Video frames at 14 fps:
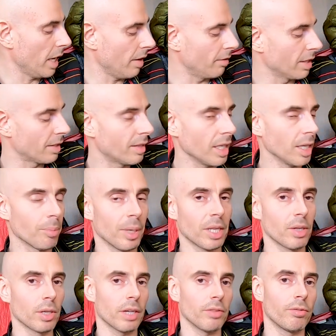have a zip
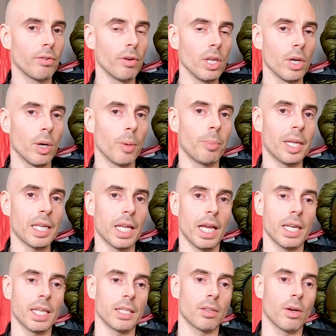and you can fully open,
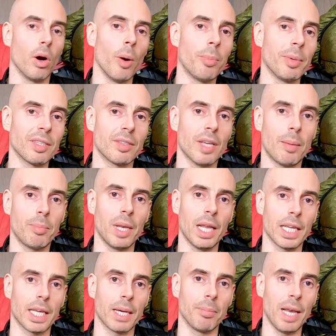and it opens up
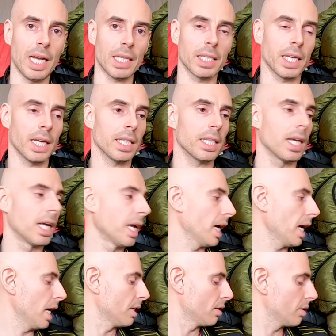like a blanket.
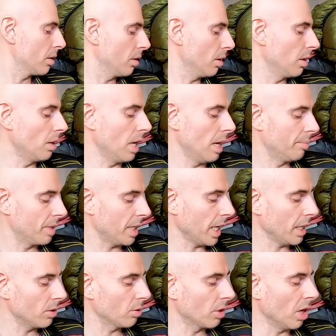And so I'm
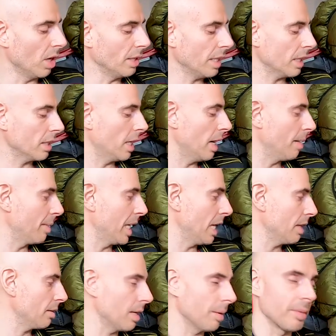trying to contact them and
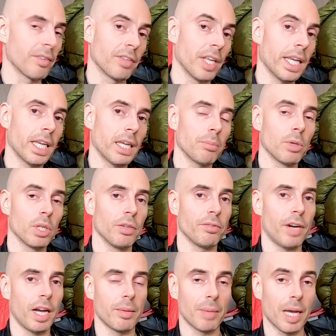ask them if they can
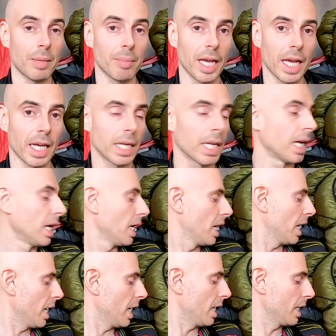modify my bag
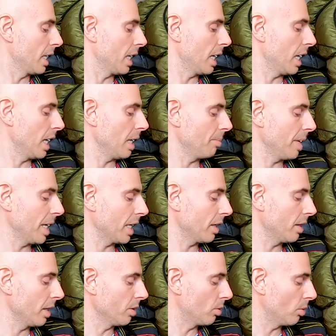and make
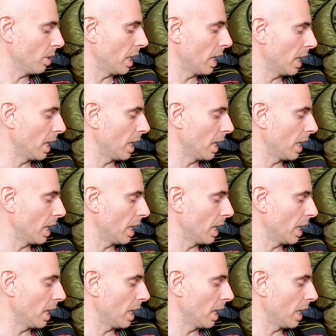it into